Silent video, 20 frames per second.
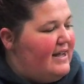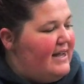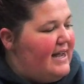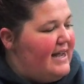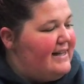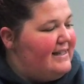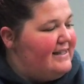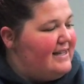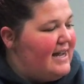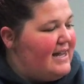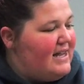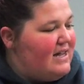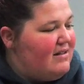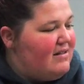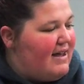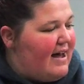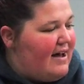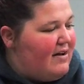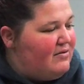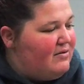Inside
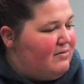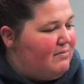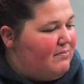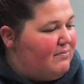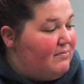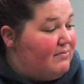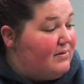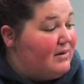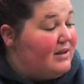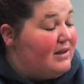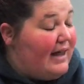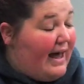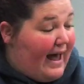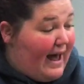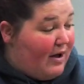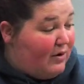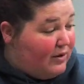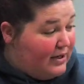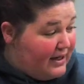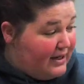the
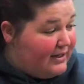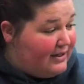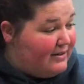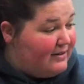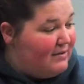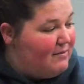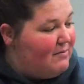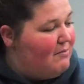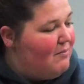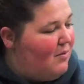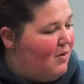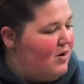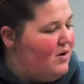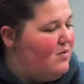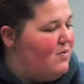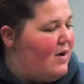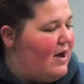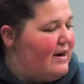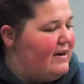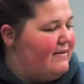cloud, more
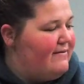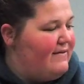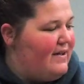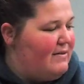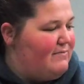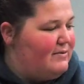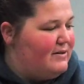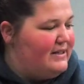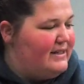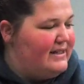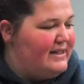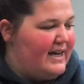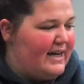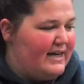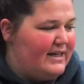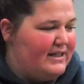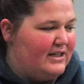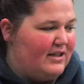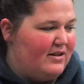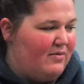water vapor
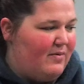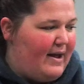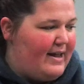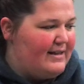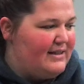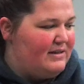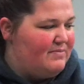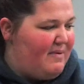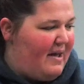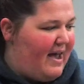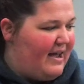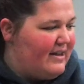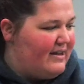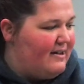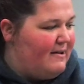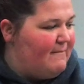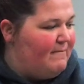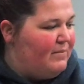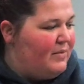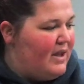stick to the wet speck
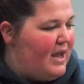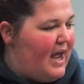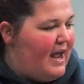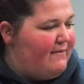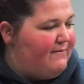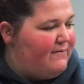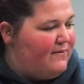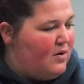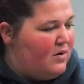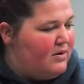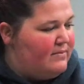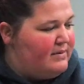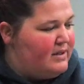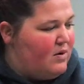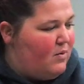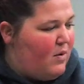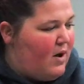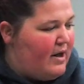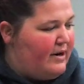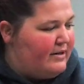and forms
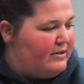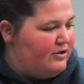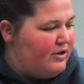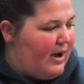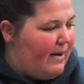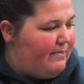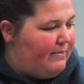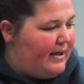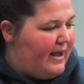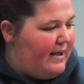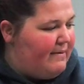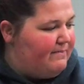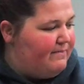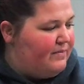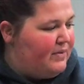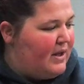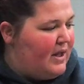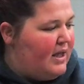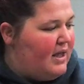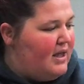a water droplet.
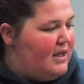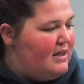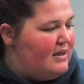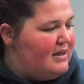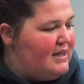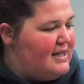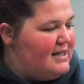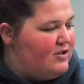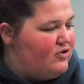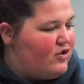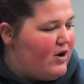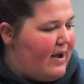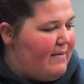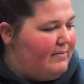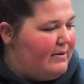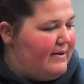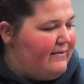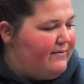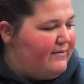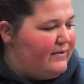This
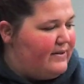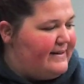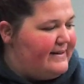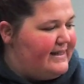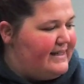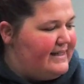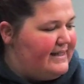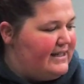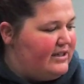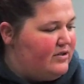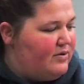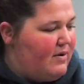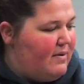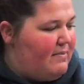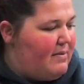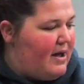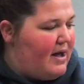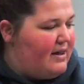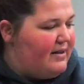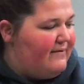droplet freezes into a
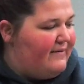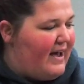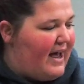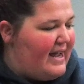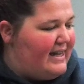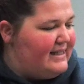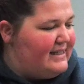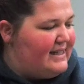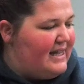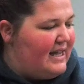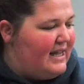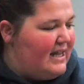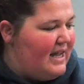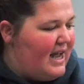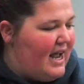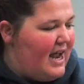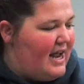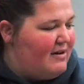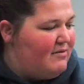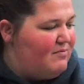ball of ice,
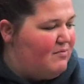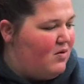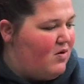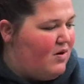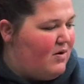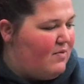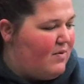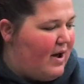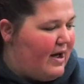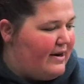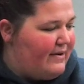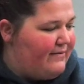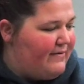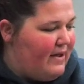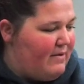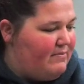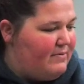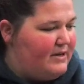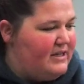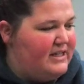and more water
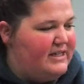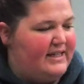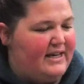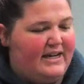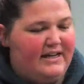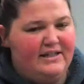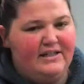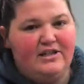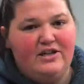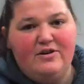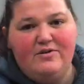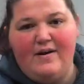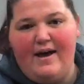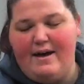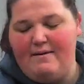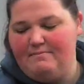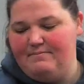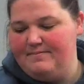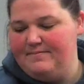vapor sticks to it.